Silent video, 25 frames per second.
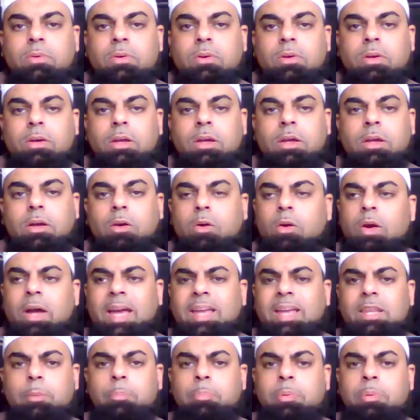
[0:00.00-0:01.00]
okay, or
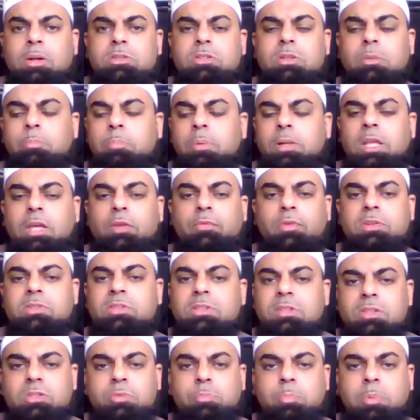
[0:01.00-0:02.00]
any person,
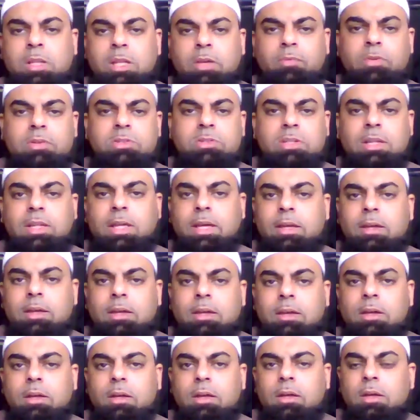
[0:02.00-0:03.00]
believers, disbelievers alike,
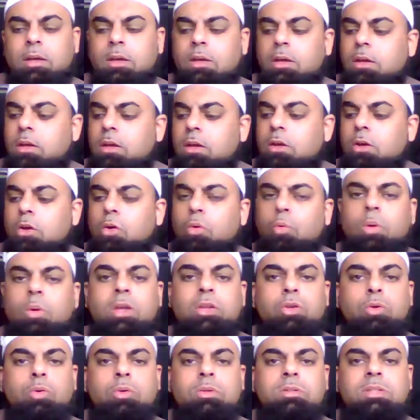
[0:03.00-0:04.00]

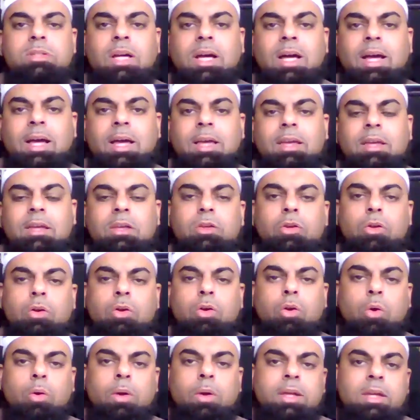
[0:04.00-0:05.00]
when you die,
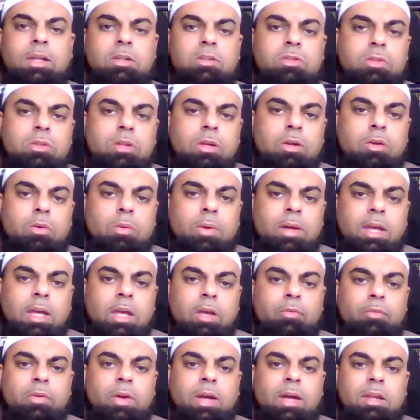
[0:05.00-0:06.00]
you're going into the
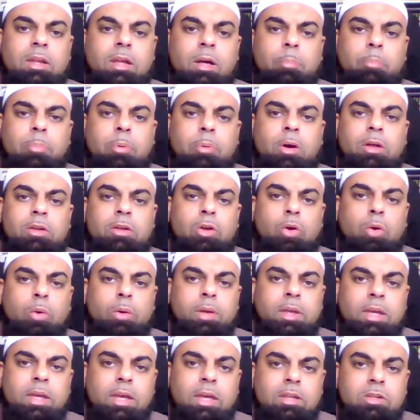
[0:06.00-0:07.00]
grave, and upon
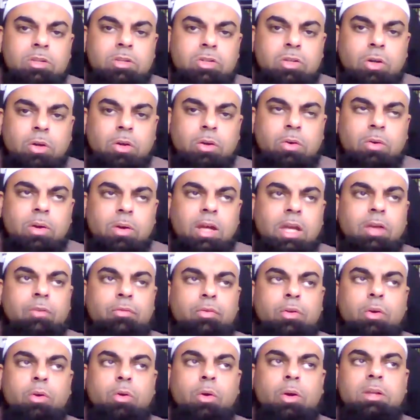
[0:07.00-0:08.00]
going into your
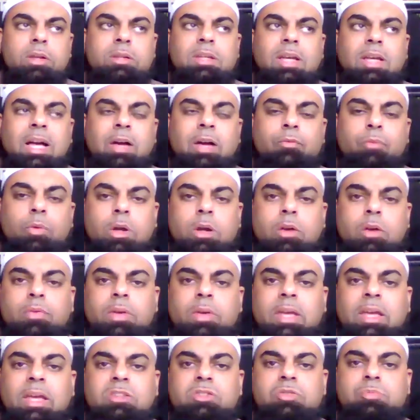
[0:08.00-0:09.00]
grave, you're going to have
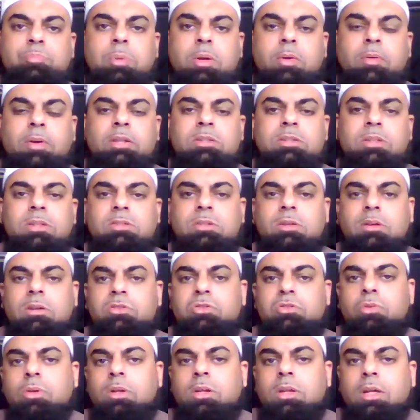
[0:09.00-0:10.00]
whatever experiences
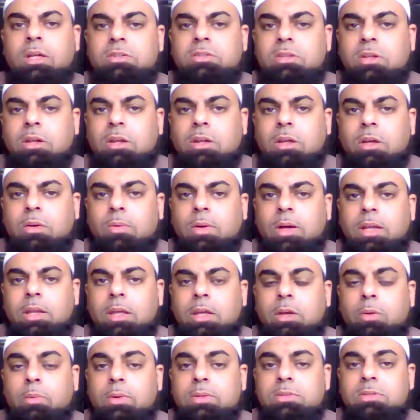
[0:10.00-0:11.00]

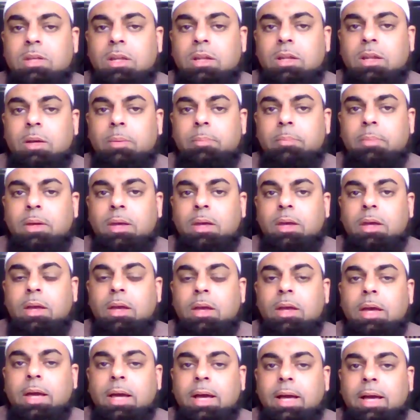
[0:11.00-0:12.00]
Rasulullah
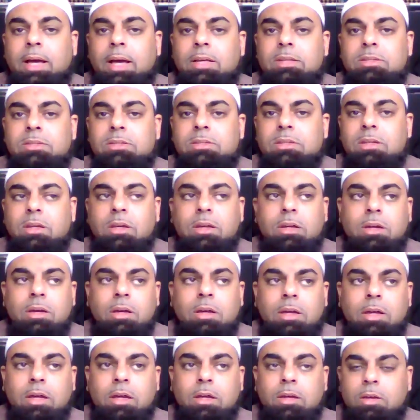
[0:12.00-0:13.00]
has
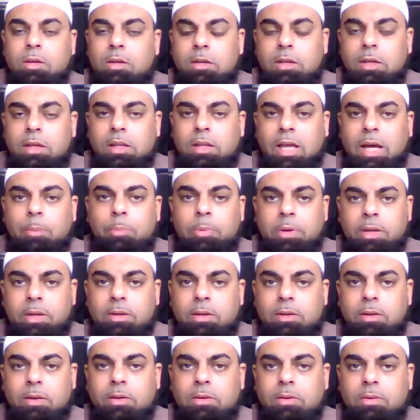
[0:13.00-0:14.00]
uh,
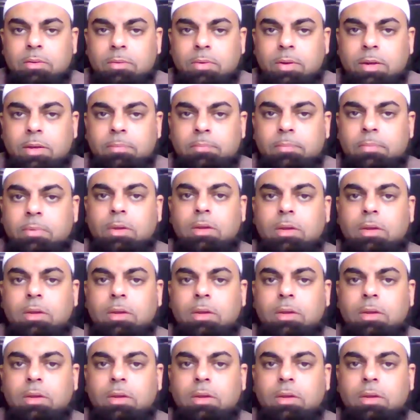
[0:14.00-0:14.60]
elaborated on, right?